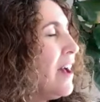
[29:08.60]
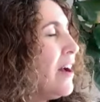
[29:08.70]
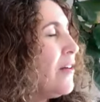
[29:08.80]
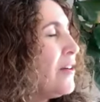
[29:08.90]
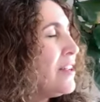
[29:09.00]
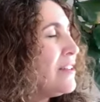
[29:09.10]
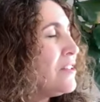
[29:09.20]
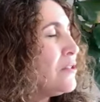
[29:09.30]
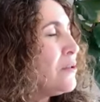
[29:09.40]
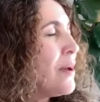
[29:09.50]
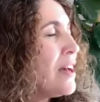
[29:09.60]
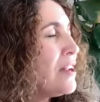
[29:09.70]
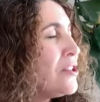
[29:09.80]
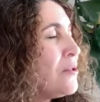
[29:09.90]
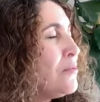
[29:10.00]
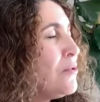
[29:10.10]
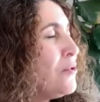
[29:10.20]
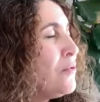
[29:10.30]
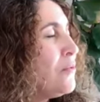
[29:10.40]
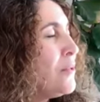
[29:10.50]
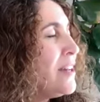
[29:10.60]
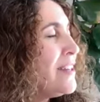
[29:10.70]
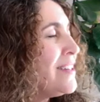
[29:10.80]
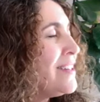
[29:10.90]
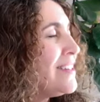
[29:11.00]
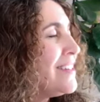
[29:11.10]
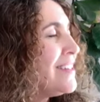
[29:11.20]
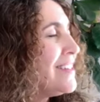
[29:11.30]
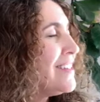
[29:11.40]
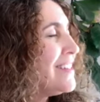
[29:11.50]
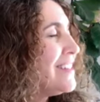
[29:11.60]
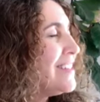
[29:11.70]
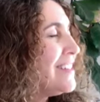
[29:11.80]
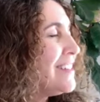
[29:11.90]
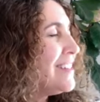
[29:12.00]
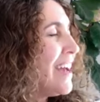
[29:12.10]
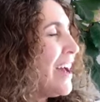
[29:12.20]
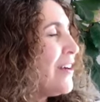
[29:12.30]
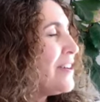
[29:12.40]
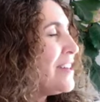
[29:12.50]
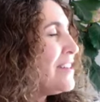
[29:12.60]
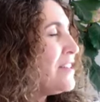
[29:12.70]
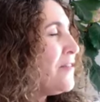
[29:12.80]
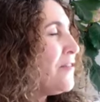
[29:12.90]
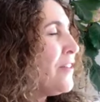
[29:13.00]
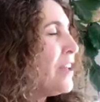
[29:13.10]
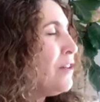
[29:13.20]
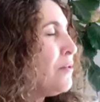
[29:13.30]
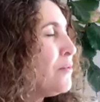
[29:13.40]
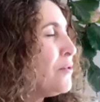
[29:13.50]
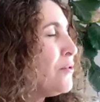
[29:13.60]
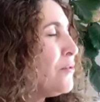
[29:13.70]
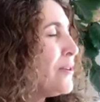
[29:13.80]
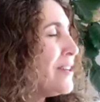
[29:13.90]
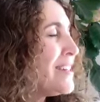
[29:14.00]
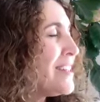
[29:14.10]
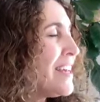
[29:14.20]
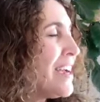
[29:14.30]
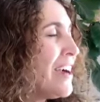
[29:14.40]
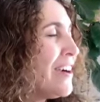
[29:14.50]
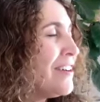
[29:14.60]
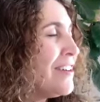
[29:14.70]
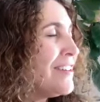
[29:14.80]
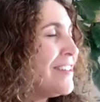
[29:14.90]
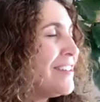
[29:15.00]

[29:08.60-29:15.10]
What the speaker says: how it is to imagine movement, how it is to feel movement there.